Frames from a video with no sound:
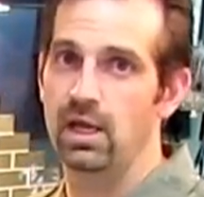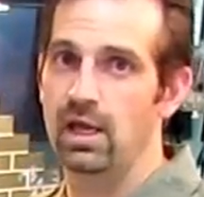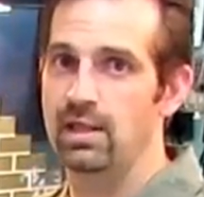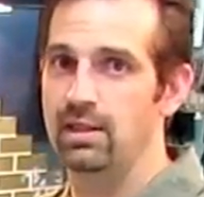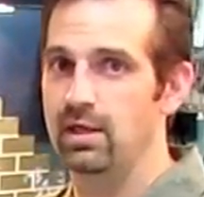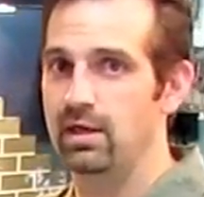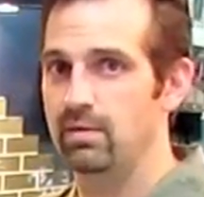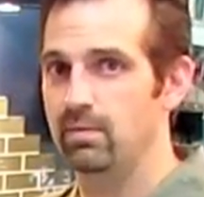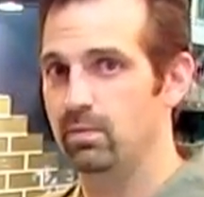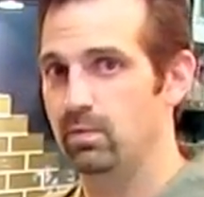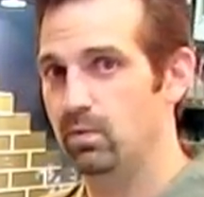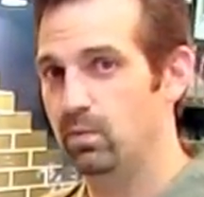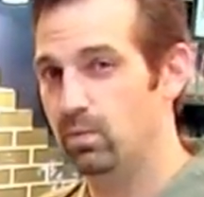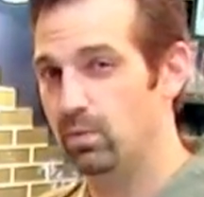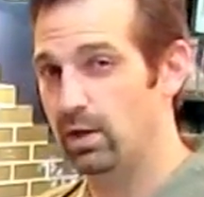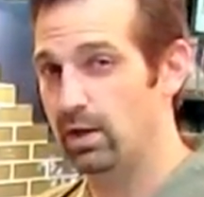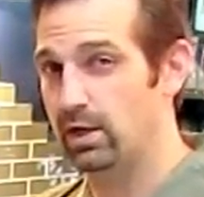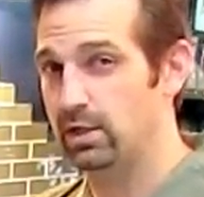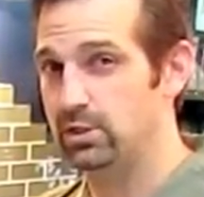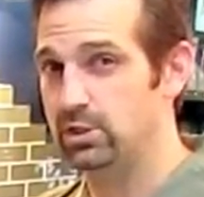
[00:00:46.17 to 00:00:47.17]
and then
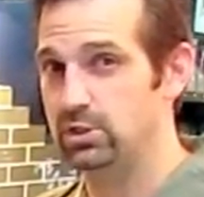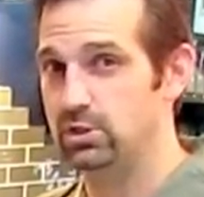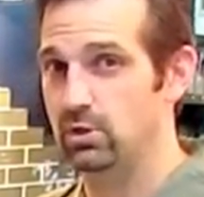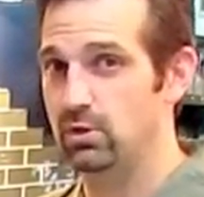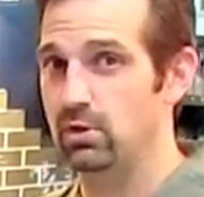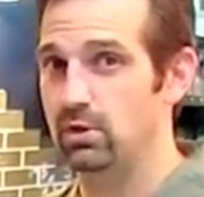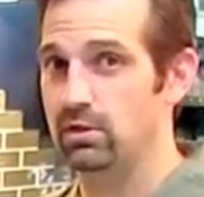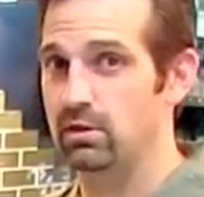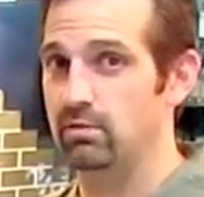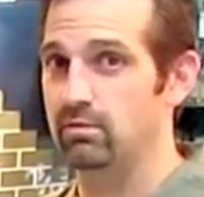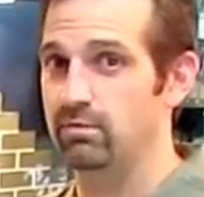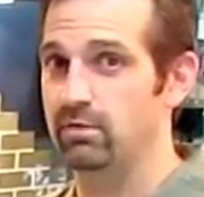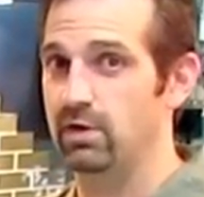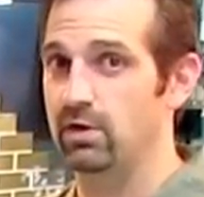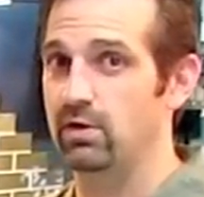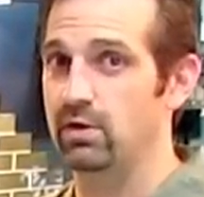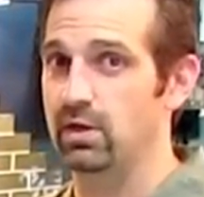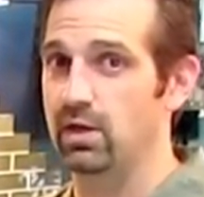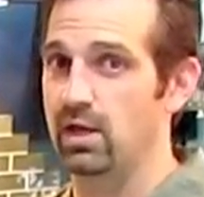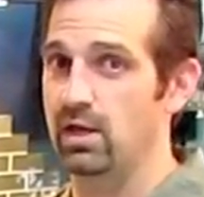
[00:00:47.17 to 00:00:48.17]
when I show you at the
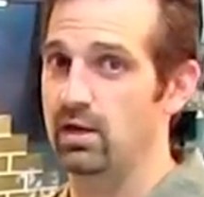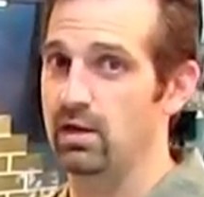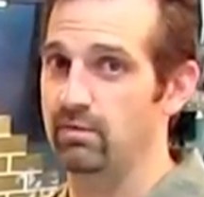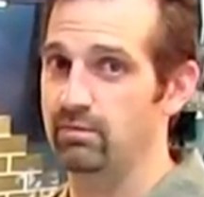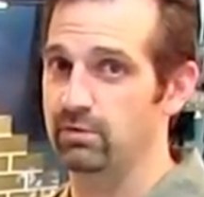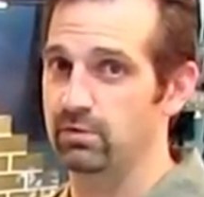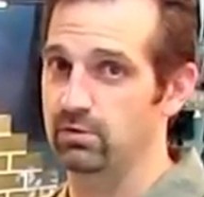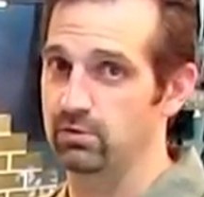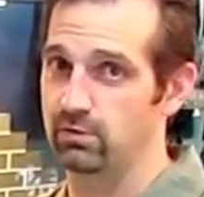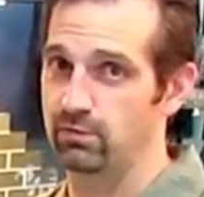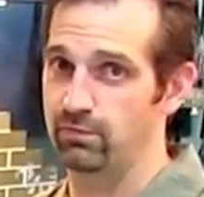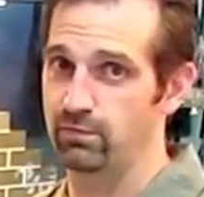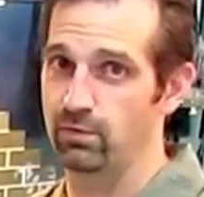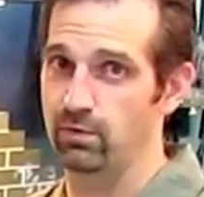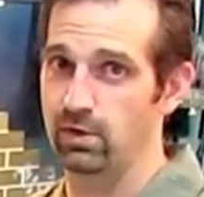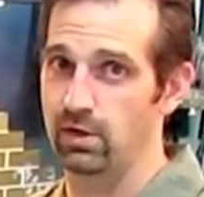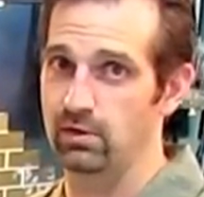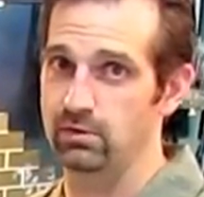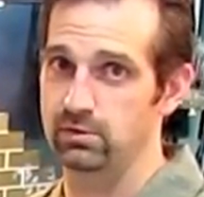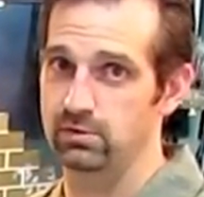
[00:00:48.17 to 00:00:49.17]
very end, after those
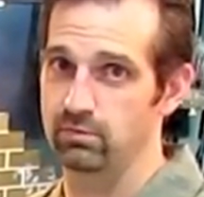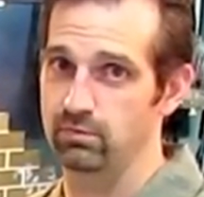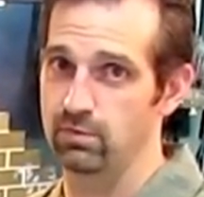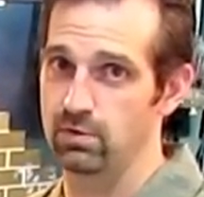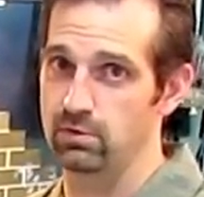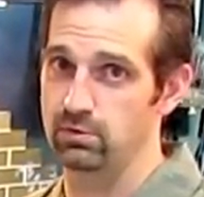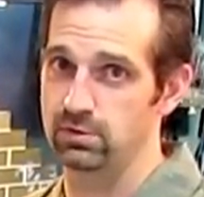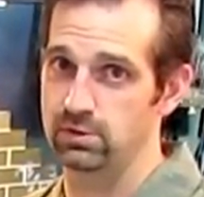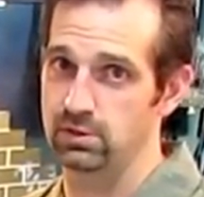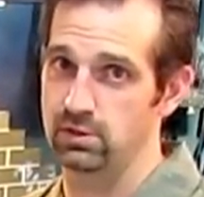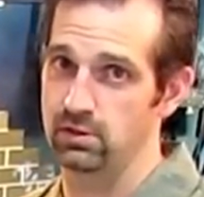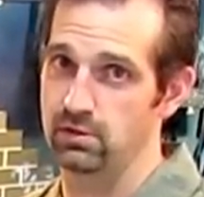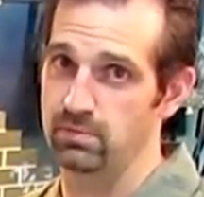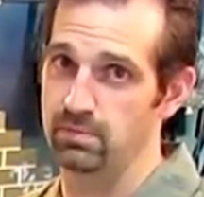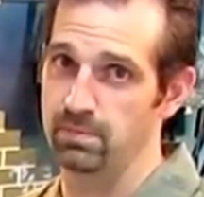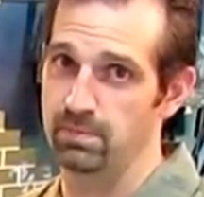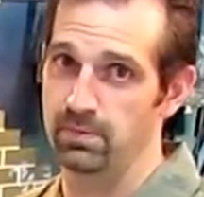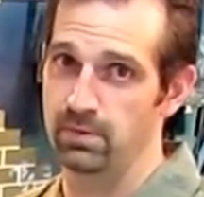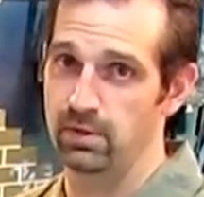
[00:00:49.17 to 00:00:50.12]
4 hours of roasting,